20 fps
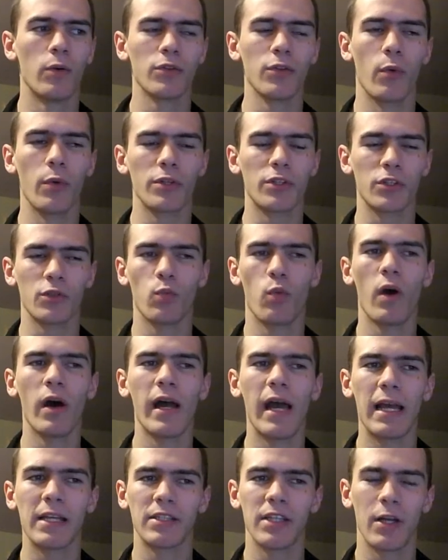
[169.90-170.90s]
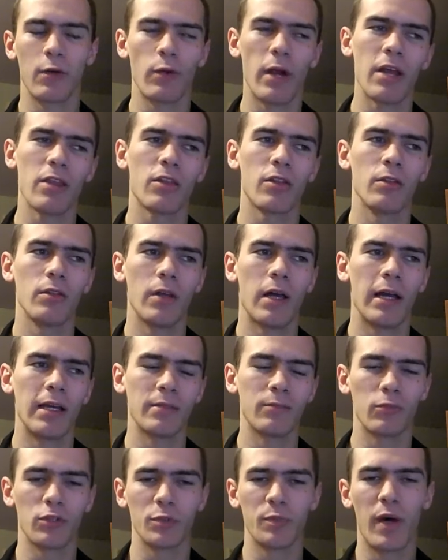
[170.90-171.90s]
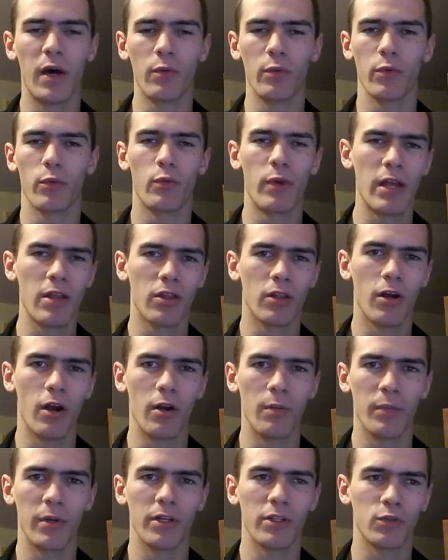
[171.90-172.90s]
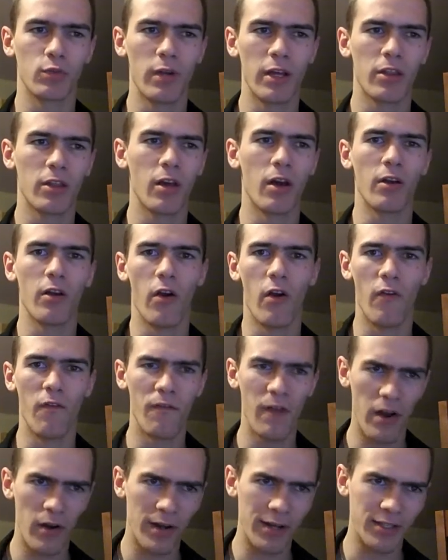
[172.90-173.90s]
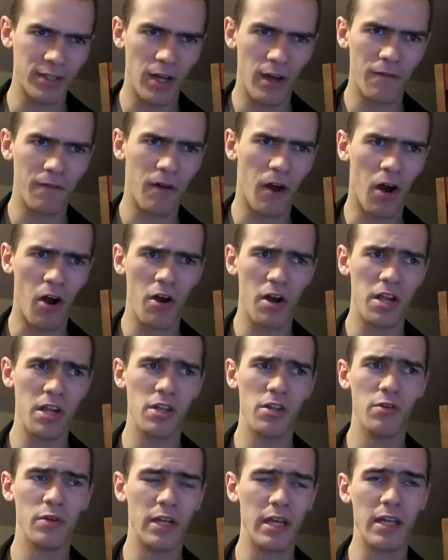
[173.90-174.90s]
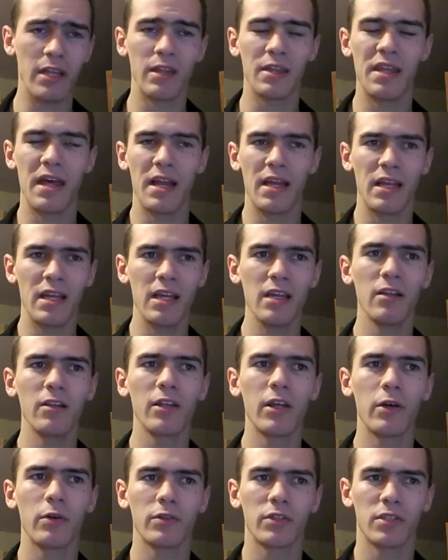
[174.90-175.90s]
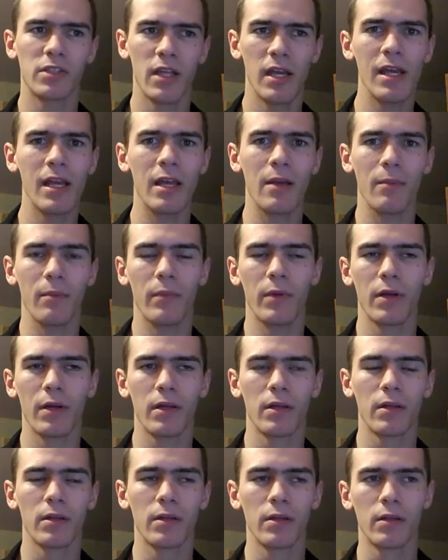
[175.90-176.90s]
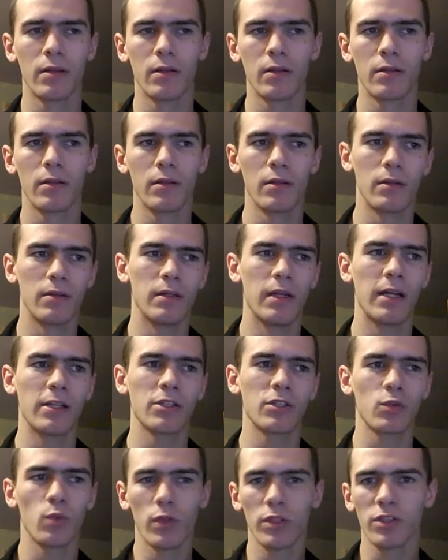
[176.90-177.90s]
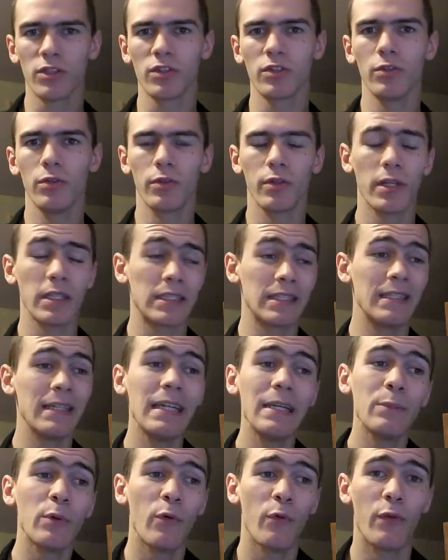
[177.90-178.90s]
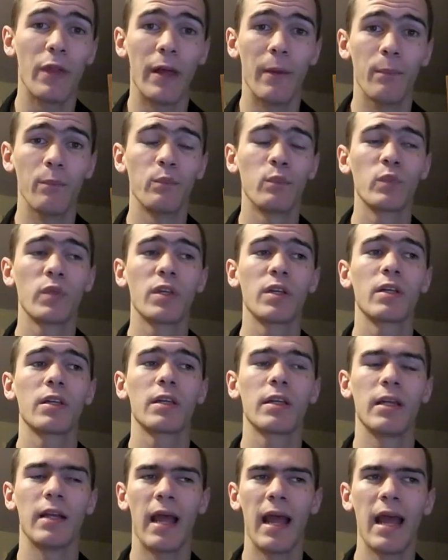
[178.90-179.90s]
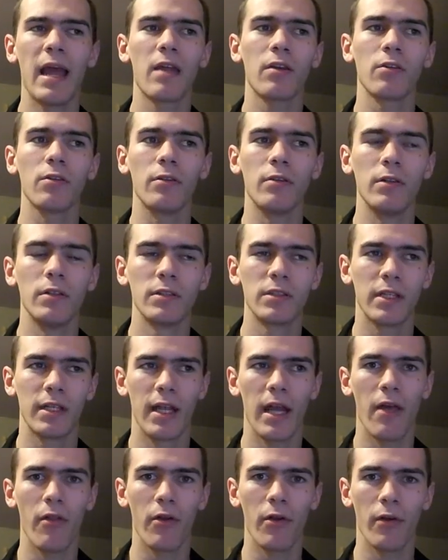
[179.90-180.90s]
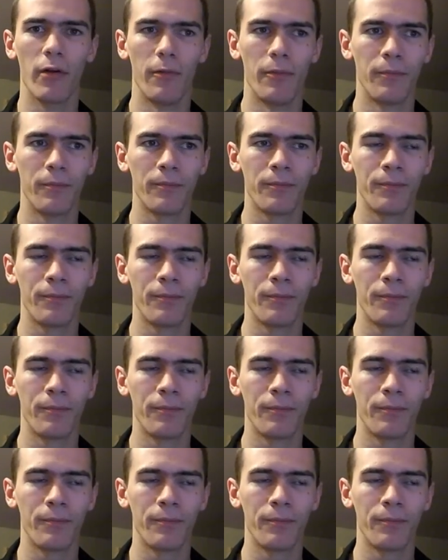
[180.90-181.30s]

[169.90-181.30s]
So, which is why I say I respond with Wraithguard, because Wraithguard are a very tough, hardy unit that a Helios team, not just one suit, a team of them, can handle together.